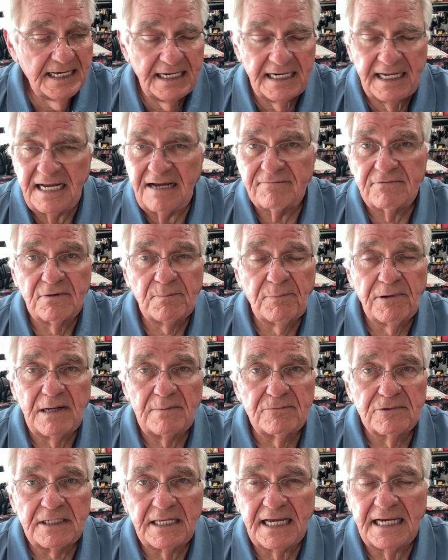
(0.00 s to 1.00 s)
And I have no
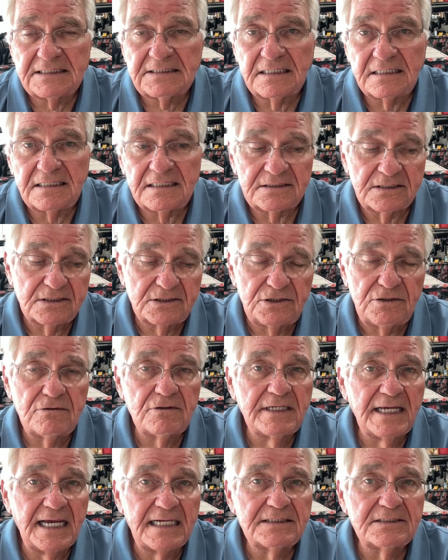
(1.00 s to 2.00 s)
problem with casting distance. You
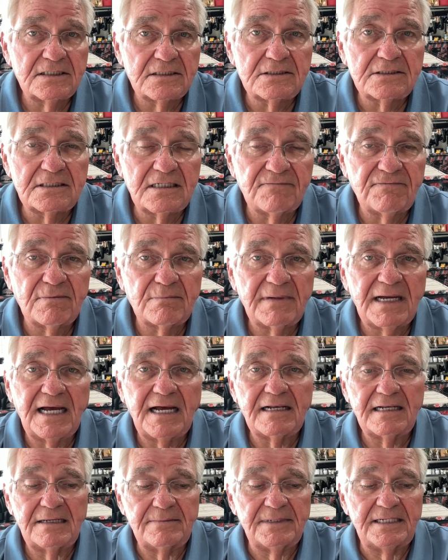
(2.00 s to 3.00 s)
can cast this stuff a
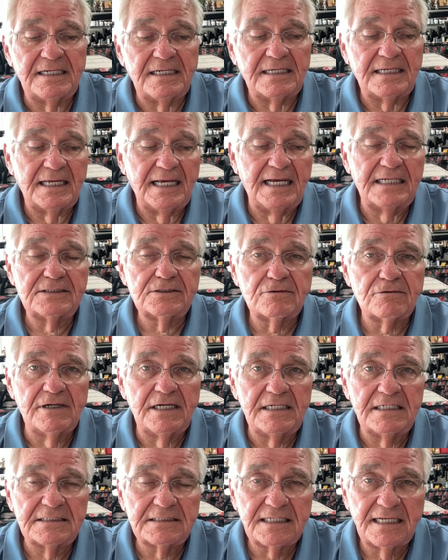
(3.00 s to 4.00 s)
mile. I mean, it casts
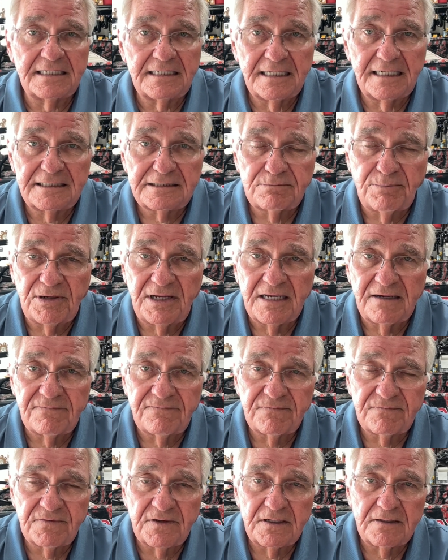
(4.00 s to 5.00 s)
great. It's got the
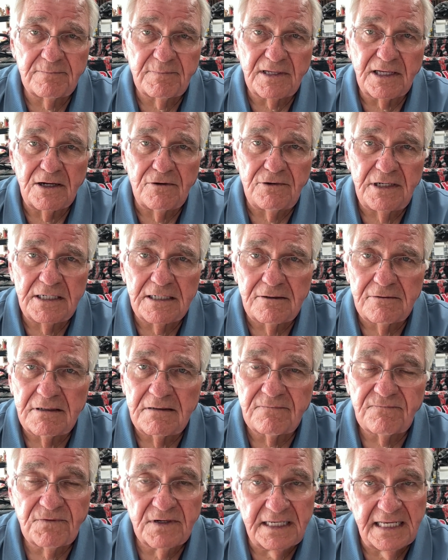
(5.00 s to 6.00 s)
SPF coating on
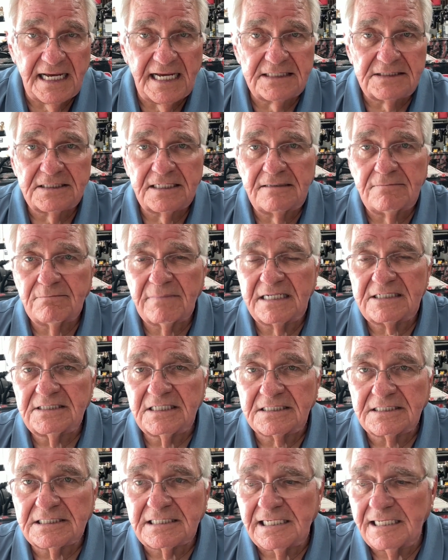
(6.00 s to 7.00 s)
it for casting, makes
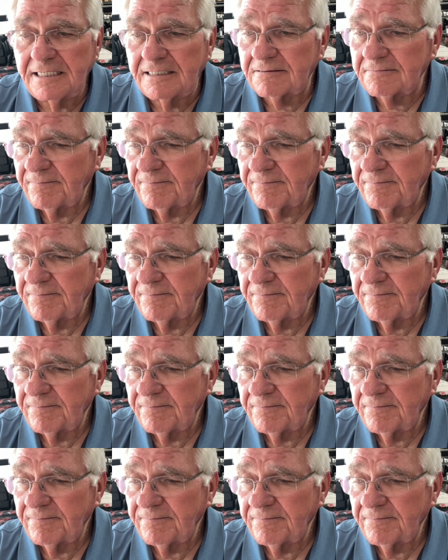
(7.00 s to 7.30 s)
it slick.